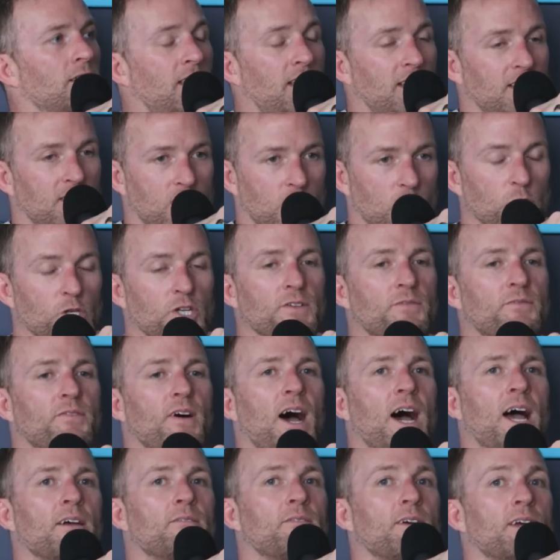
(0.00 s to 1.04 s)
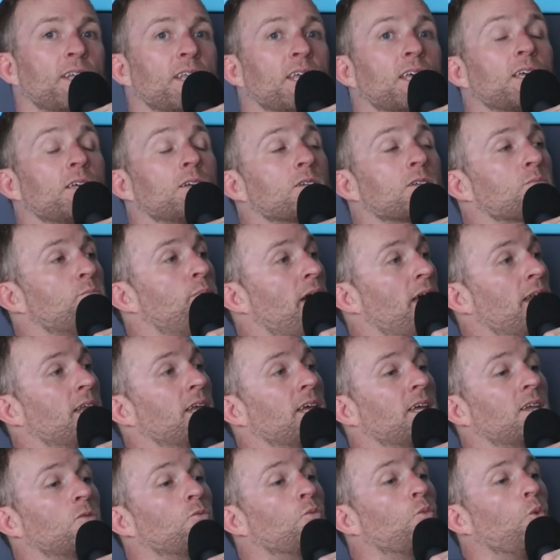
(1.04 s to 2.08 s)
Yeah, he's 35 and he has been
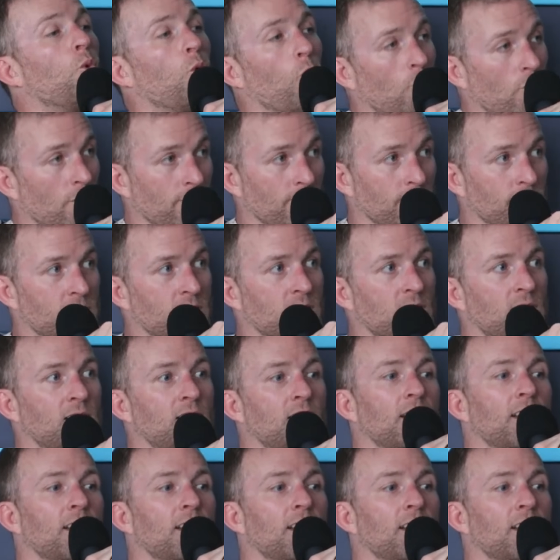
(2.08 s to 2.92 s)
in wars.